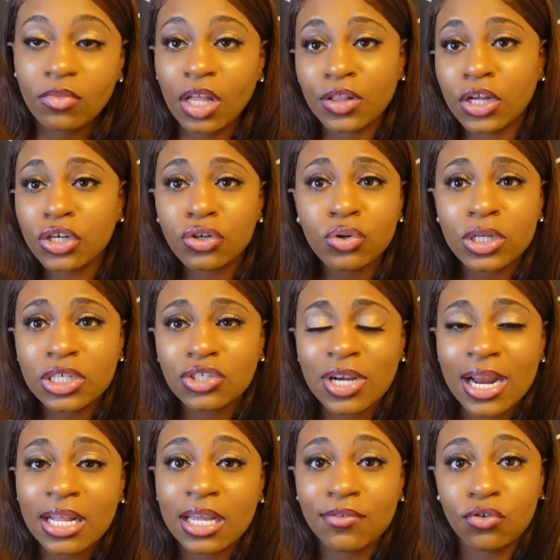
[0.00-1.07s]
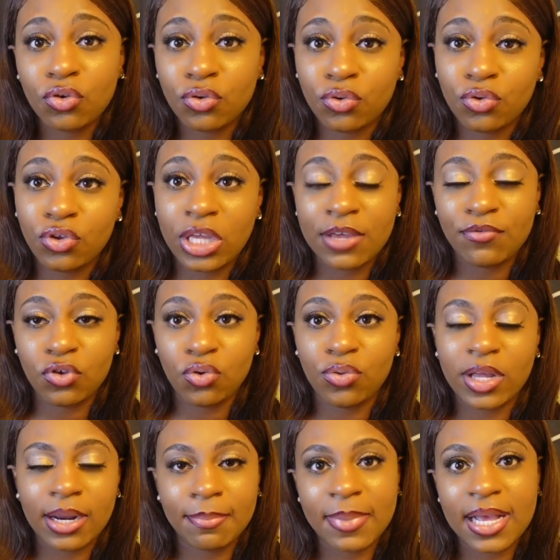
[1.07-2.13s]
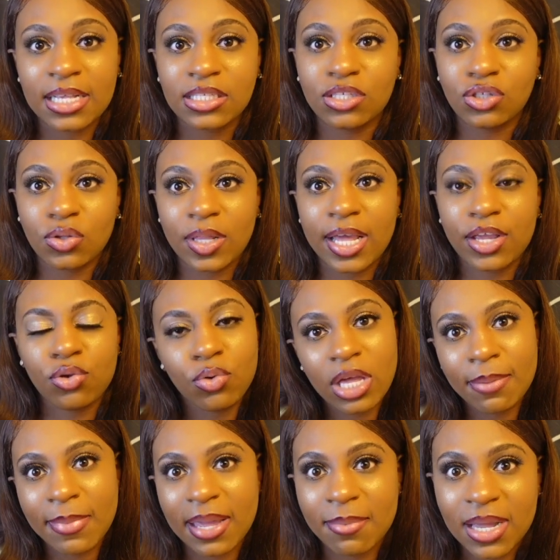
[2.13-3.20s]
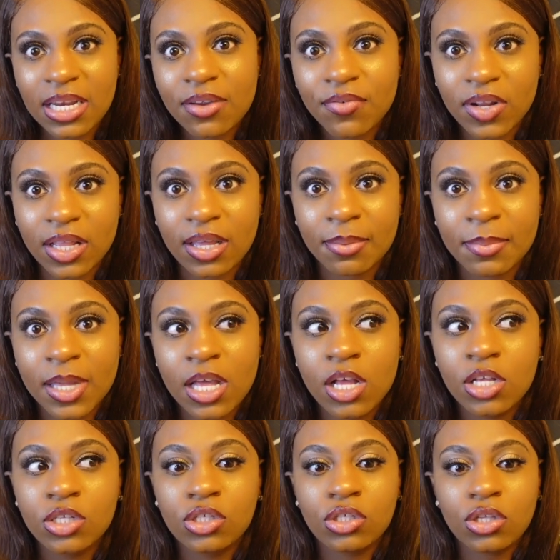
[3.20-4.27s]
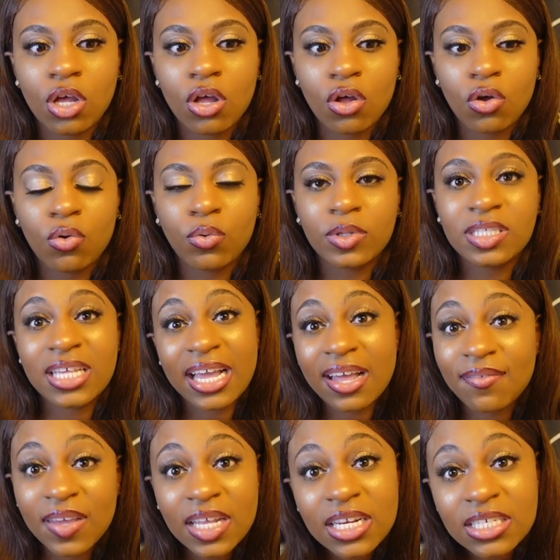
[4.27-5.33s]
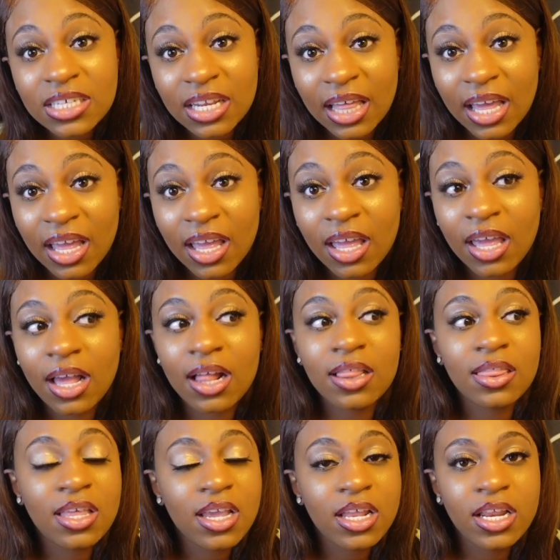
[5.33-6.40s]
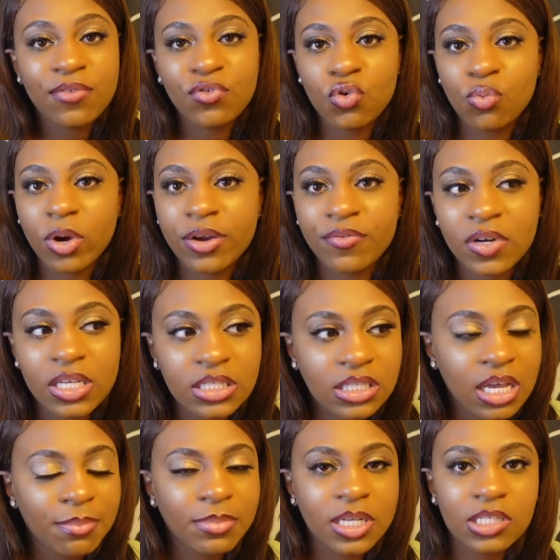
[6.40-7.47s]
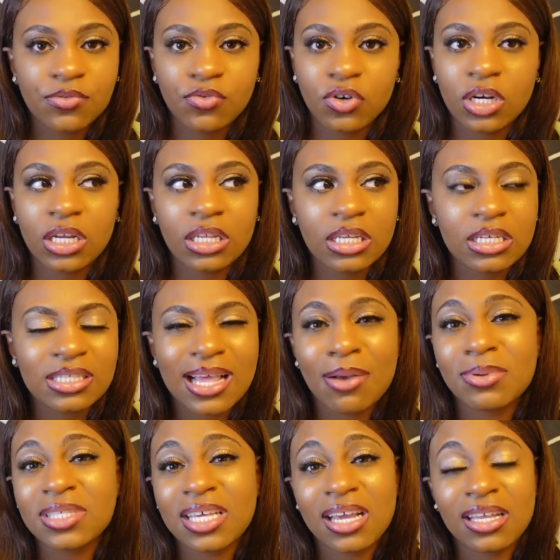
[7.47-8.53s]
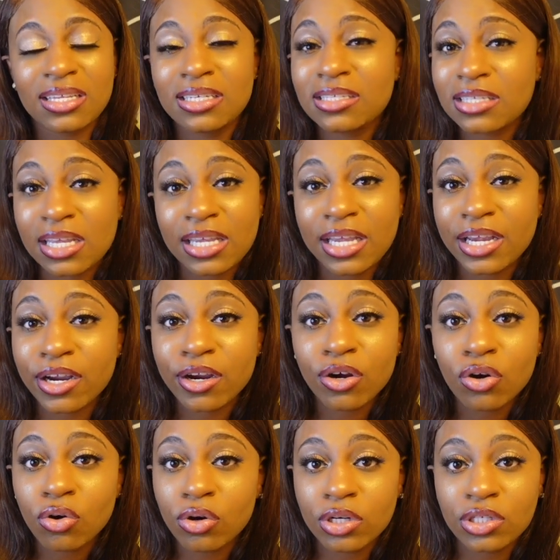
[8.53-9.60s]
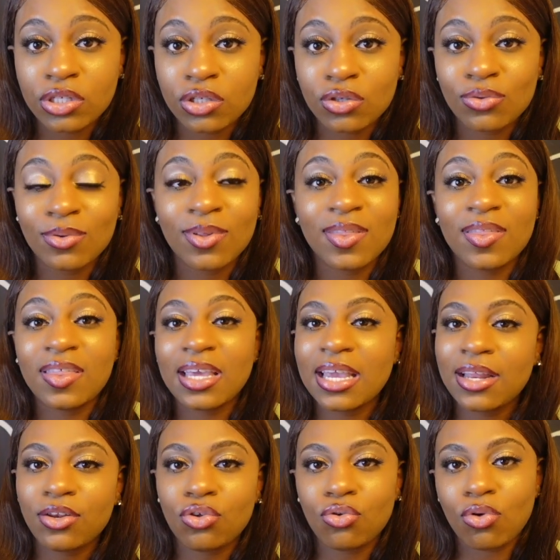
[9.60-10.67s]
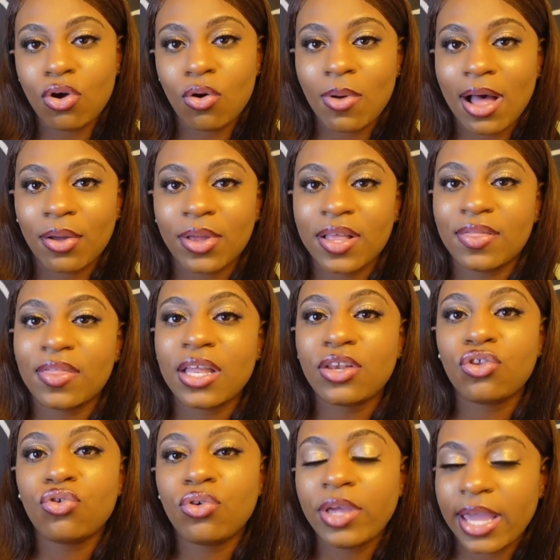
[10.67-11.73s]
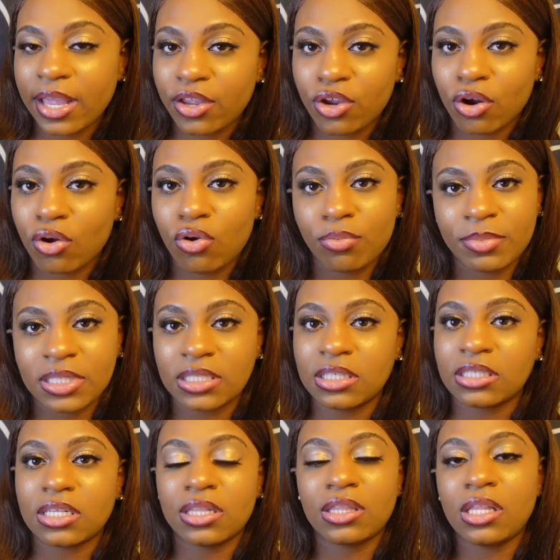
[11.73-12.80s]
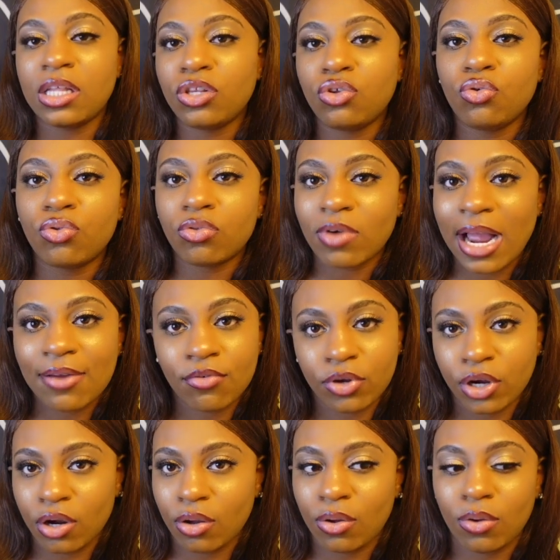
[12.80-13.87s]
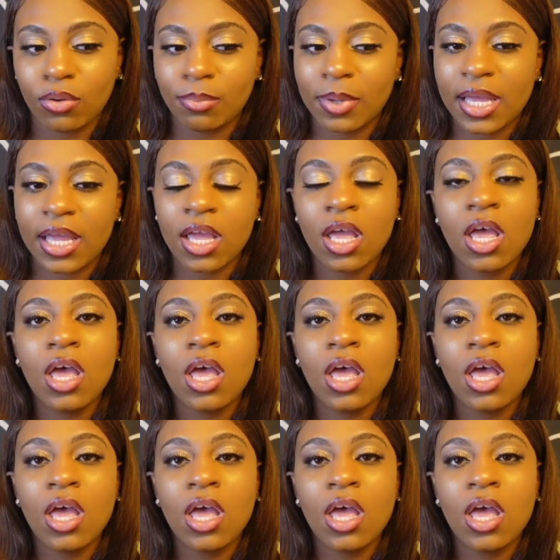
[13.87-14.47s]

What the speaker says: they're going to try to give you their best so that you can make money for them. So take advantage of that. And then if you work for these companies for at least, I would say at least a year or two, then you go out and then you get your own business and then you thrive on your own. But